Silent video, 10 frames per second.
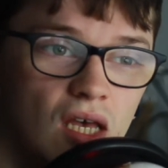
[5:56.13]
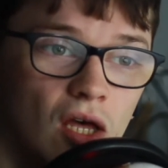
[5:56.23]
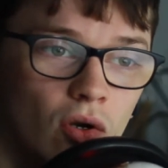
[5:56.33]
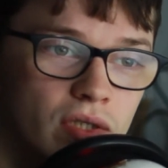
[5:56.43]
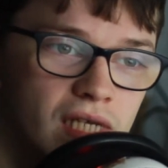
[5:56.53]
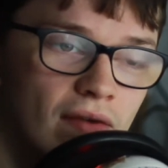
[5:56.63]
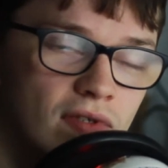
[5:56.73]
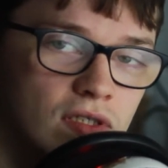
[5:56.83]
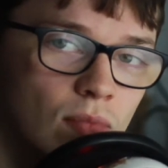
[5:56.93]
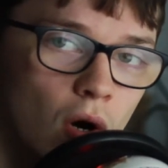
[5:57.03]
And honestly,
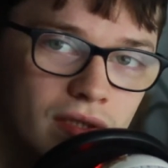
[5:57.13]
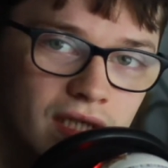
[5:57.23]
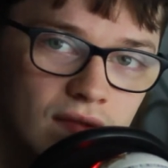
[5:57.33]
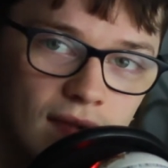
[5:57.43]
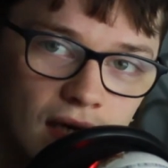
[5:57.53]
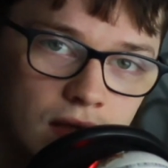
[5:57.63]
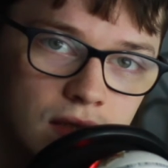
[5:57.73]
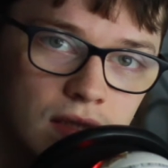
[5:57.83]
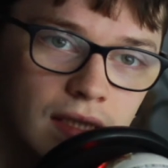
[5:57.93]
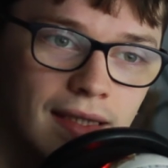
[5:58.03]
having more
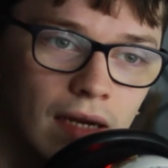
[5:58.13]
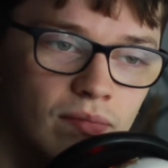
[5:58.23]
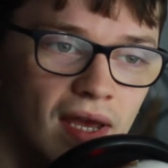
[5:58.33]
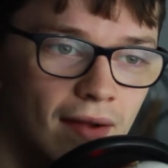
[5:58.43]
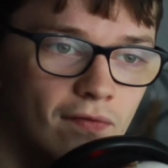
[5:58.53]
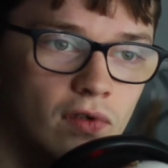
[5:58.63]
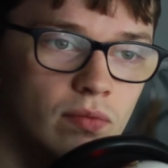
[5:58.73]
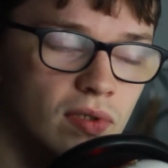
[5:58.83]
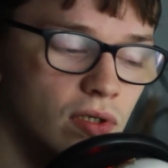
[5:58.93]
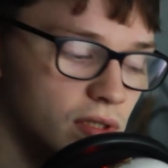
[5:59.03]
TMAs can be helpful,
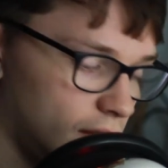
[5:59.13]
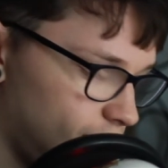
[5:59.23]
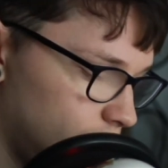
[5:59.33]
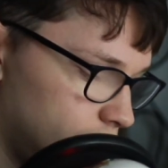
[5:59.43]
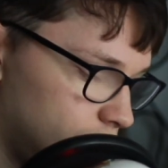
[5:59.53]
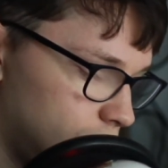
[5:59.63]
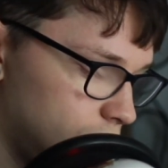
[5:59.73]
because if you